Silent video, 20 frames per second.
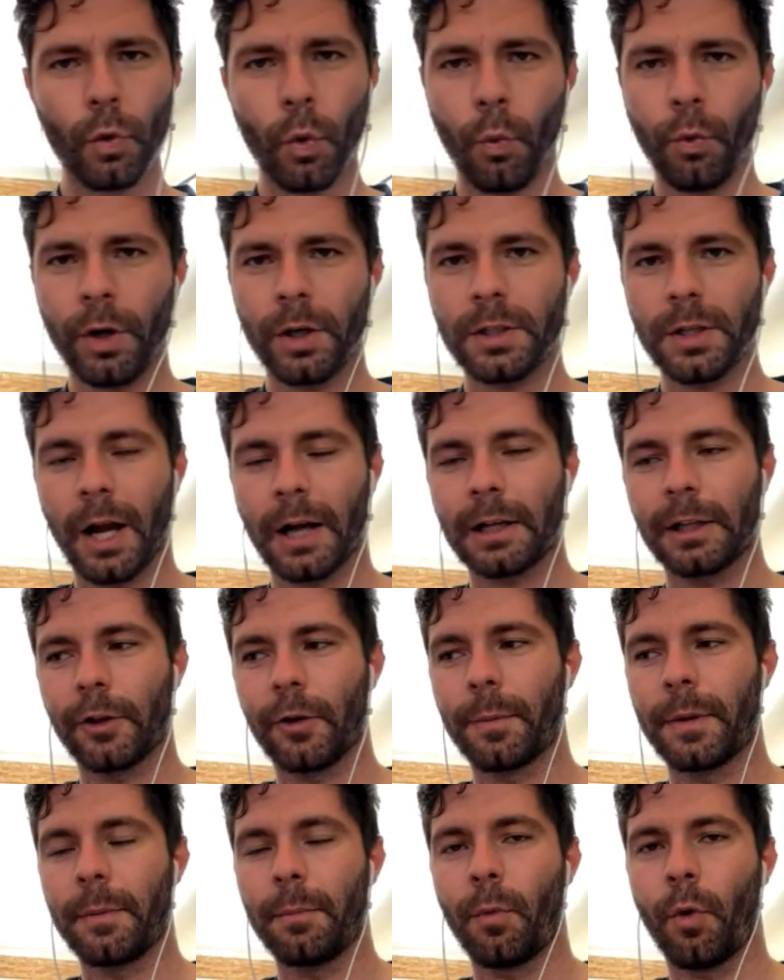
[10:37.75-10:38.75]
we're going to talk a
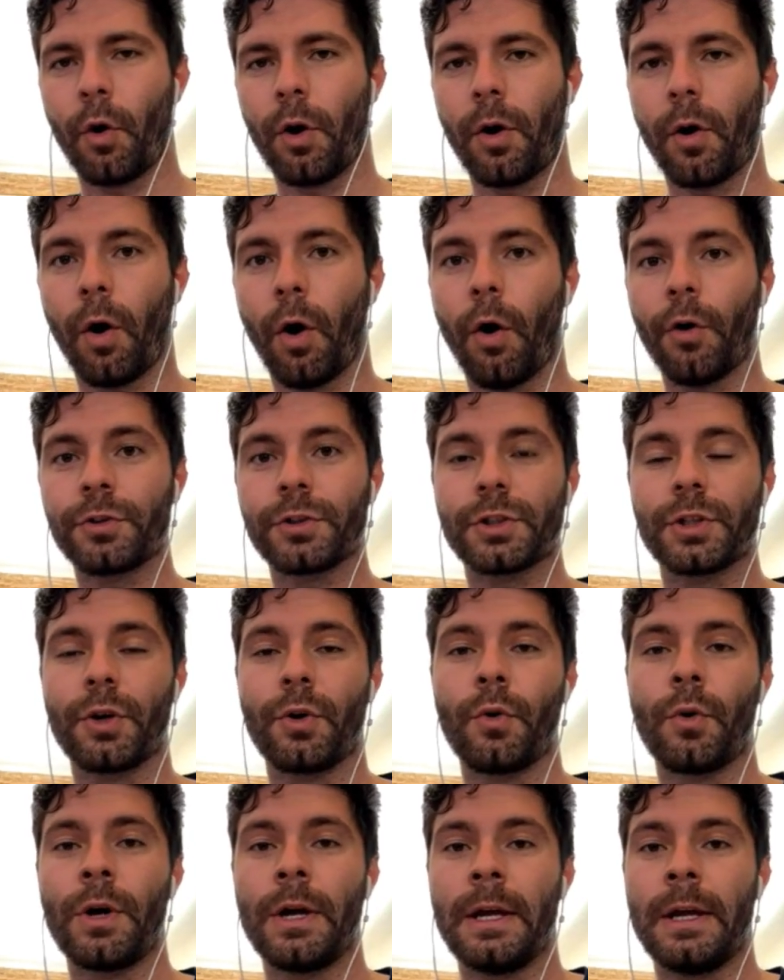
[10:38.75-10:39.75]
little bit more
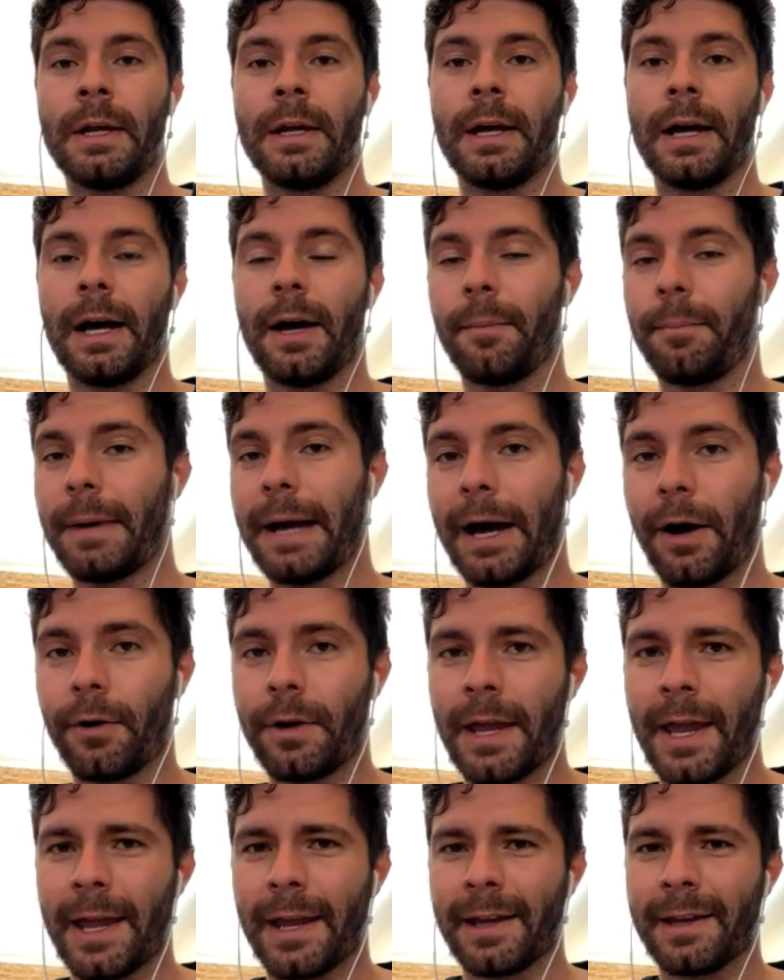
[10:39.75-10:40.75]
also about,
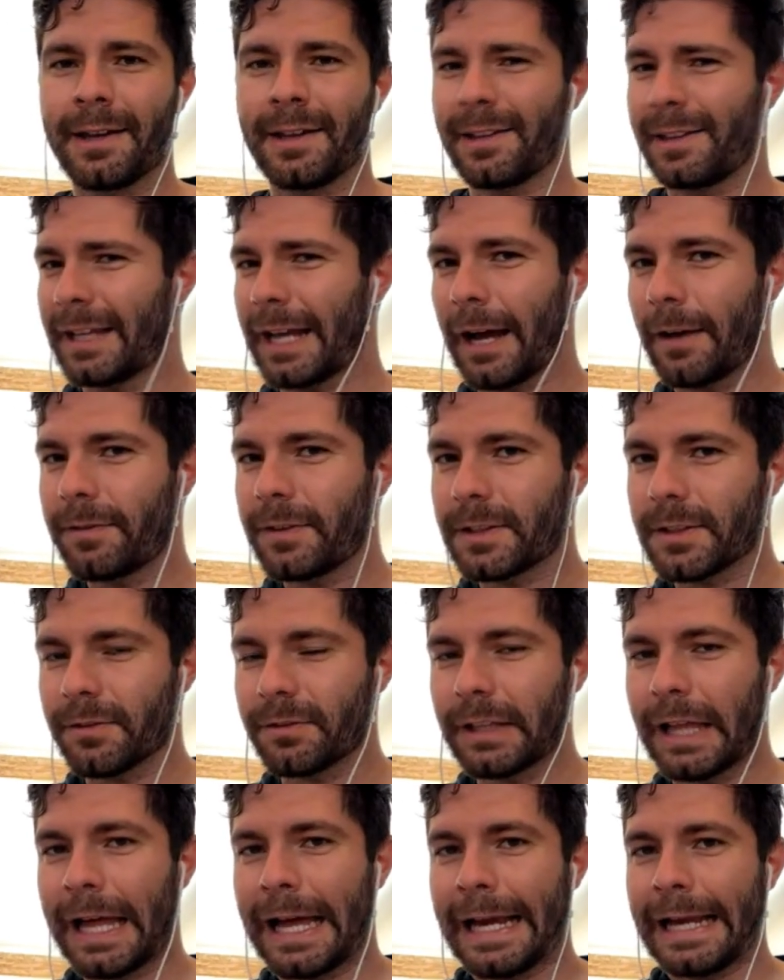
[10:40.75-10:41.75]
hey, the offensive
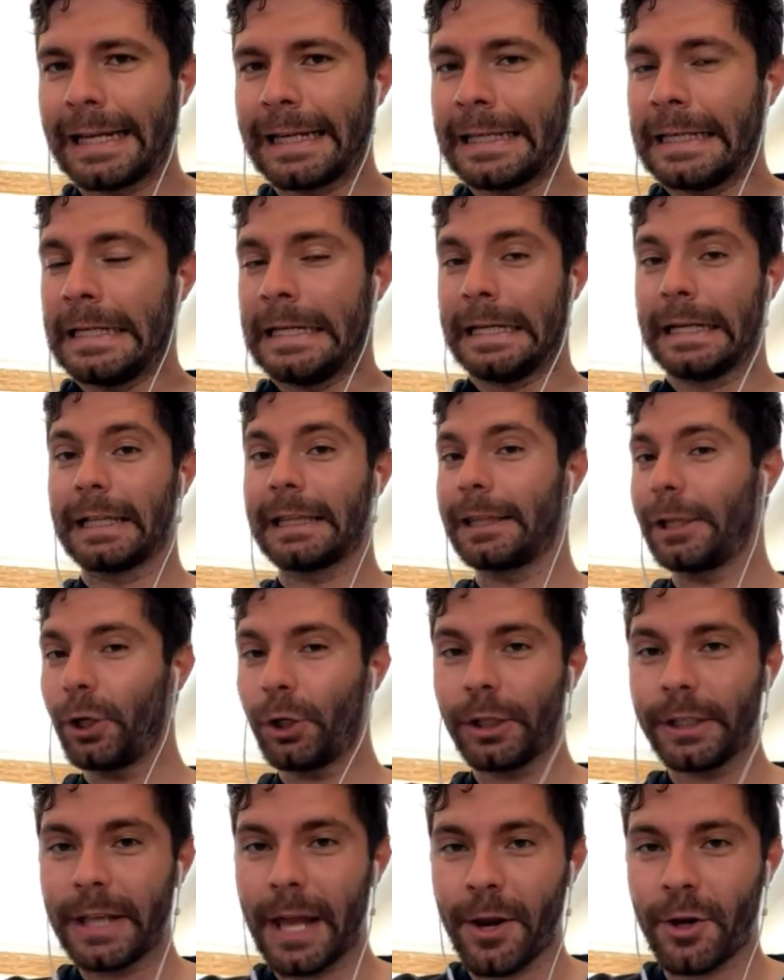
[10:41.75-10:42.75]
line,
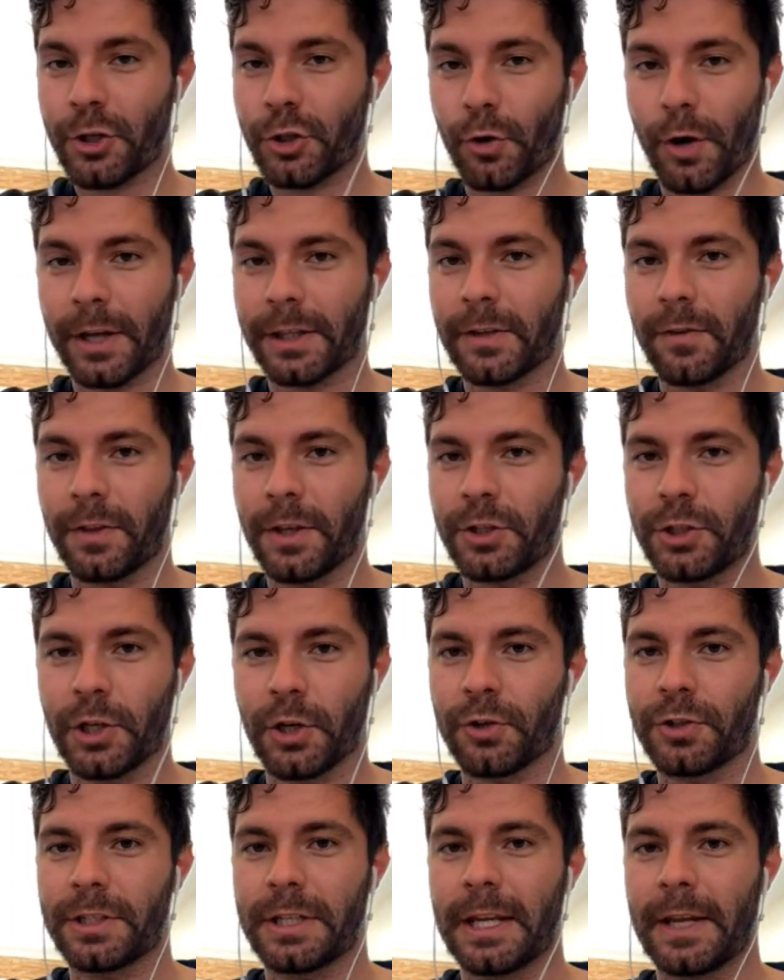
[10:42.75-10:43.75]
clearly not a strength of this
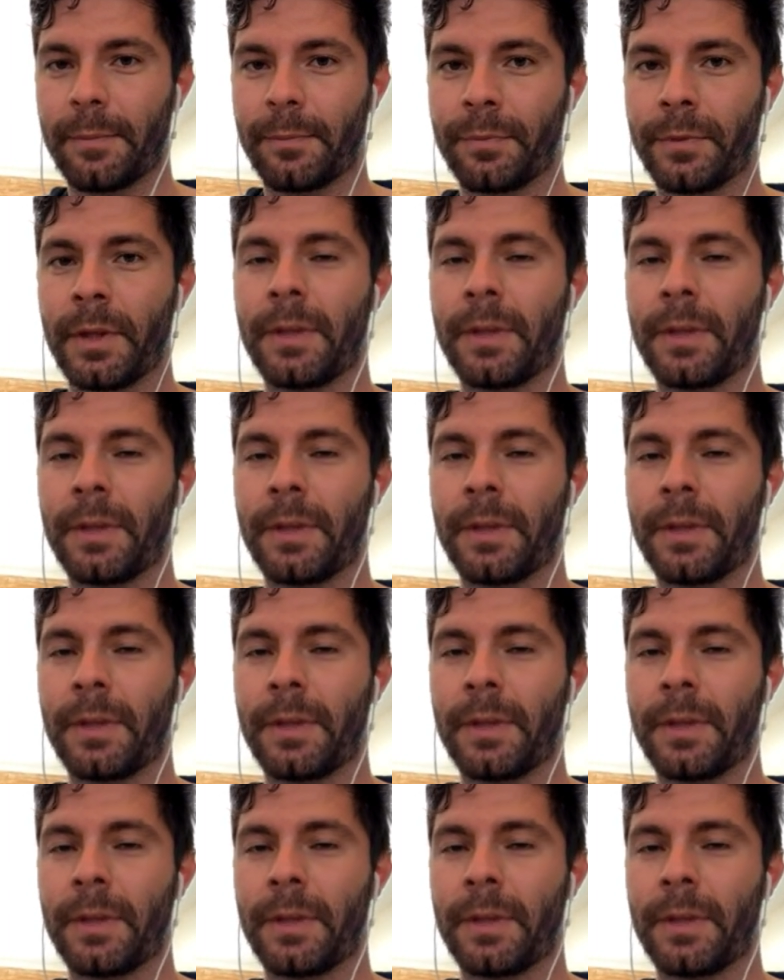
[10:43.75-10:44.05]
year's team.